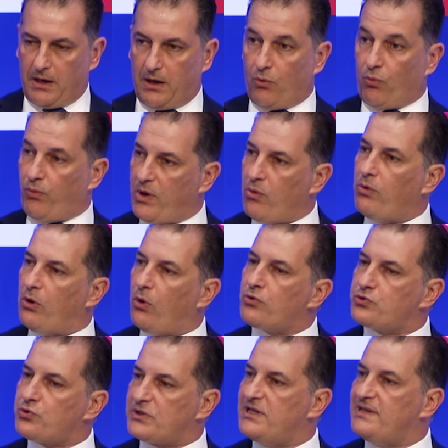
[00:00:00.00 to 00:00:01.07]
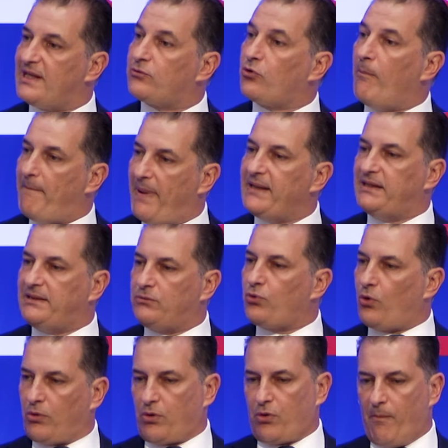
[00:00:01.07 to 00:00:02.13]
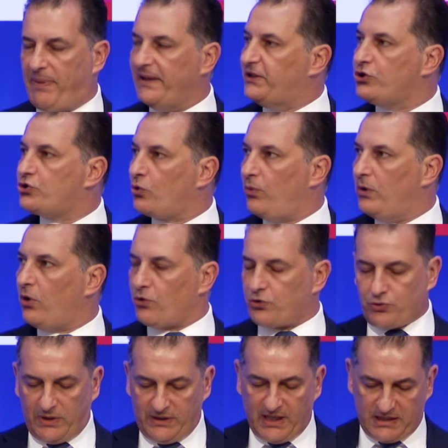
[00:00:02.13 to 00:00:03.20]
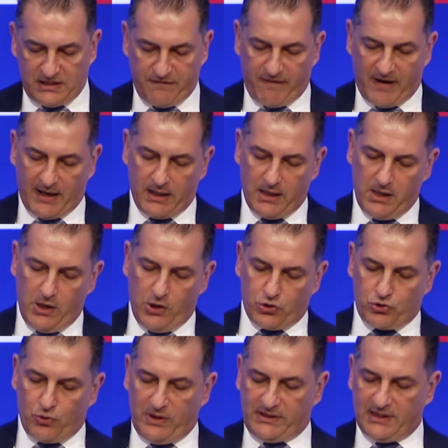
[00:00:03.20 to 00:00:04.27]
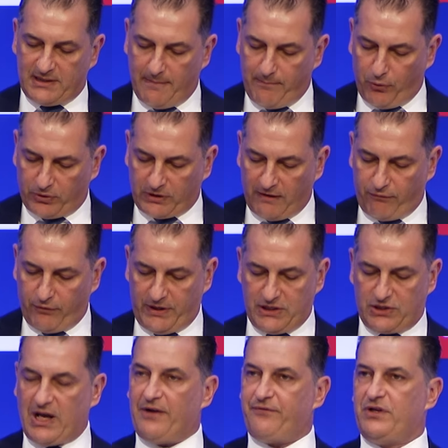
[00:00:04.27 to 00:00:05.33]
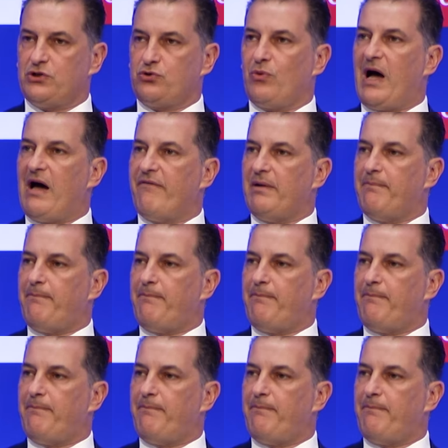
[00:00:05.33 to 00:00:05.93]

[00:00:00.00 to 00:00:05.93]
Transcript: we will also see that competition will also intensify. So it is important for these countries to have a